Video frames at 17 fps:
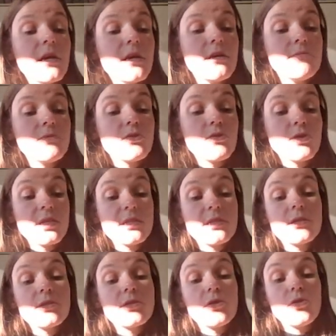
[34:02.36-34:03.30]
So this
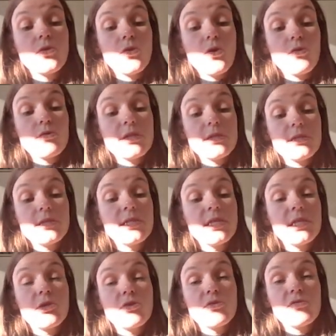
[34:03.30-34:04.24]
is the lowest
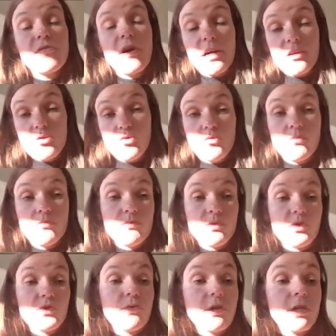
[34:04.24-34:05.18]
CQ value
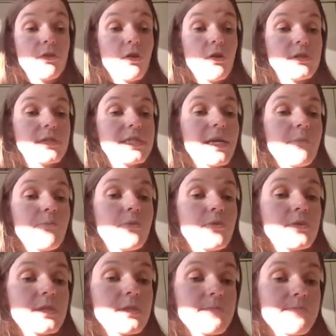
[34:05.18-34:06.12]
between all
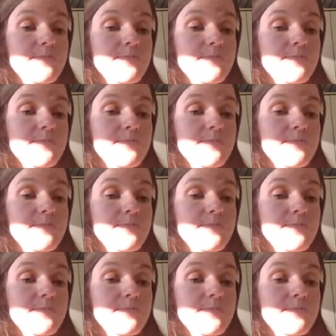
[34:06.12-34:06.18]
samples.